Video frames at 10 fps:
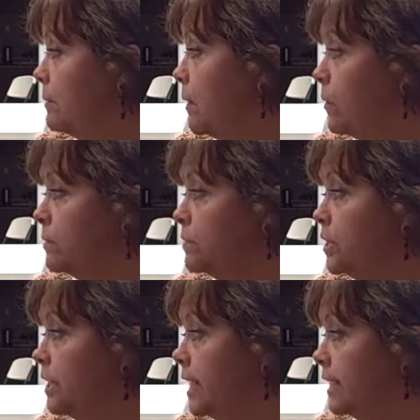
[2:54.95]
poems
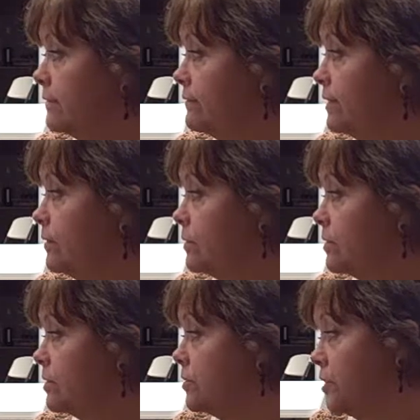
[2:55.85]
collectively or
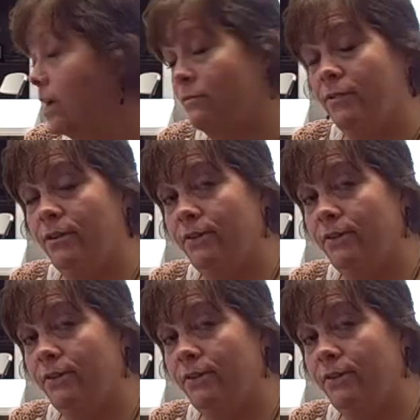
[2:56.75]
as a genre of